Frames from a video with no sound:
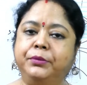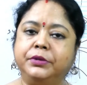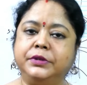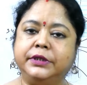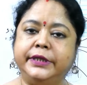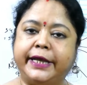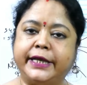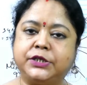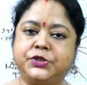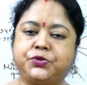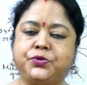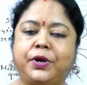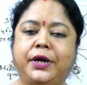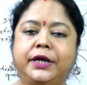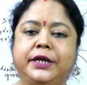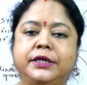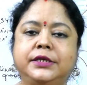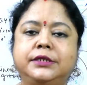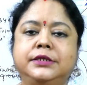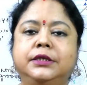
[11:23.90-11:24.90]
next one
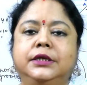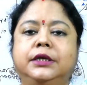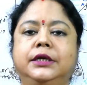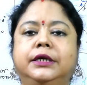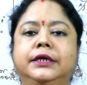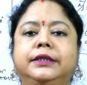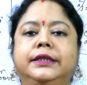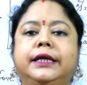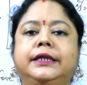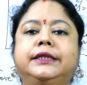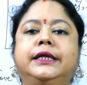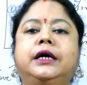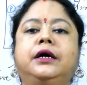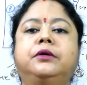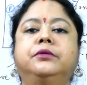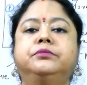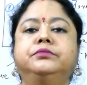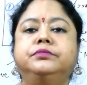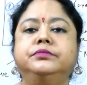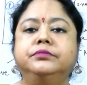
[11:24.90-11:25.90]
is that the
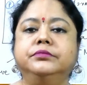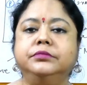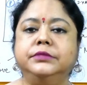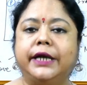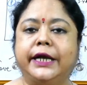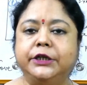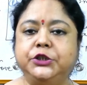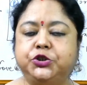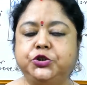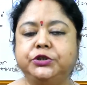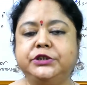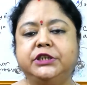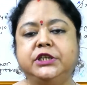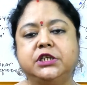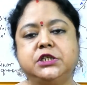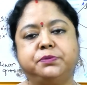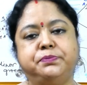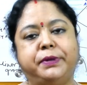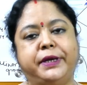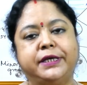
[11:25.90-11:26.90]

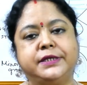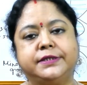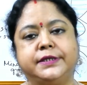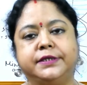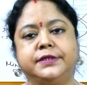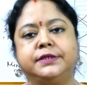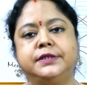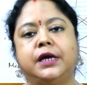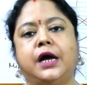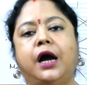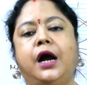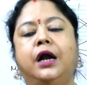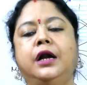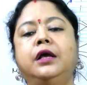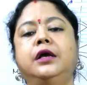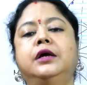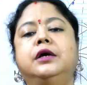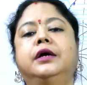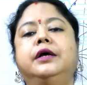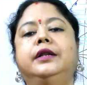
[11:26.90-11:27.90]
nitrogenous bases are
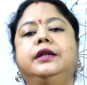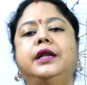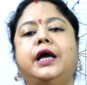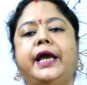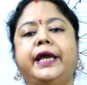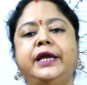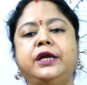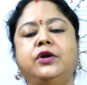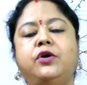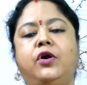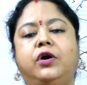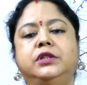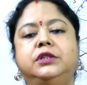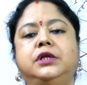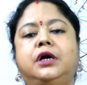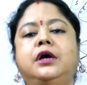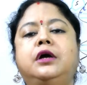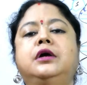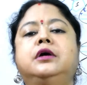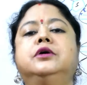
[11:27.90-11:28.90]
lying on
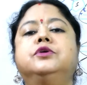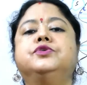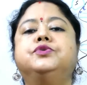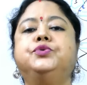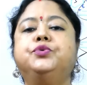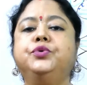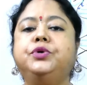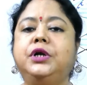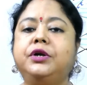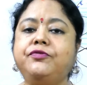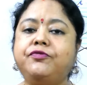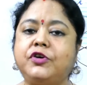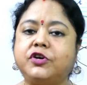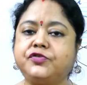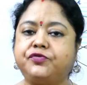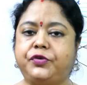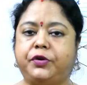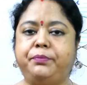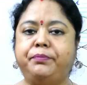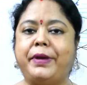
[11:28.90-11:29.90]
the sugar
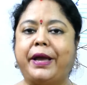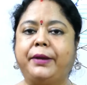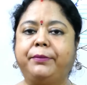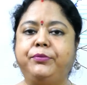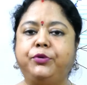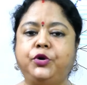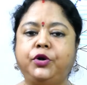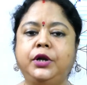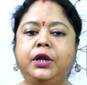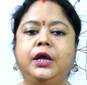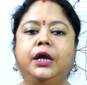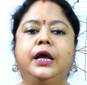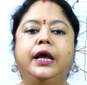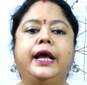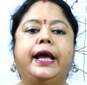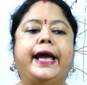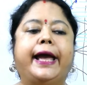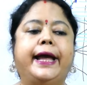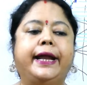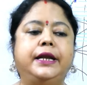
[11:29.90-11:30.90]
phosphate backbone,
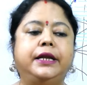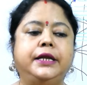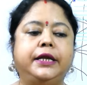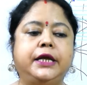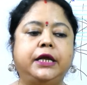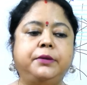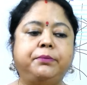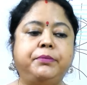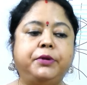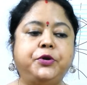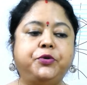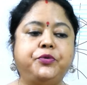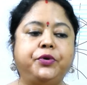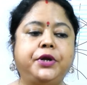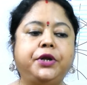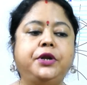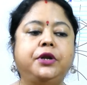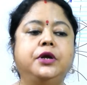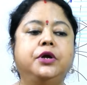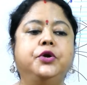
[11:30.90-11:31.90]
and in
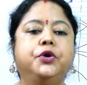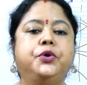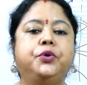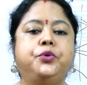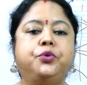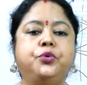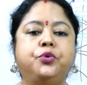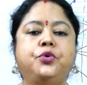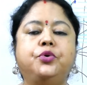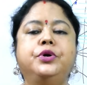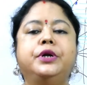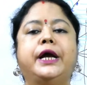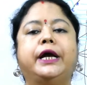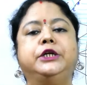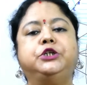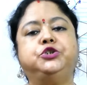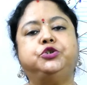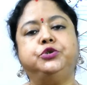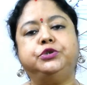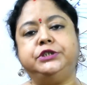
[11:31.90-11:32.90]
between two
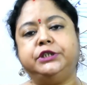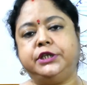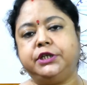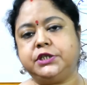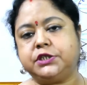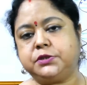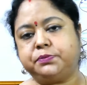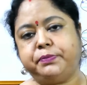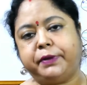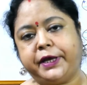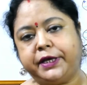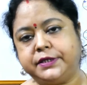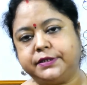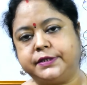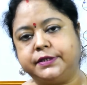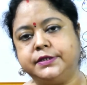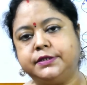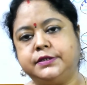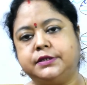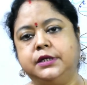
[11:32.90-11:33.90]
nitrogenous
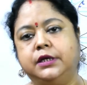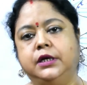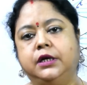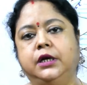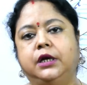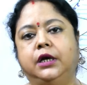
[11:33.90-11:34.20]
bases,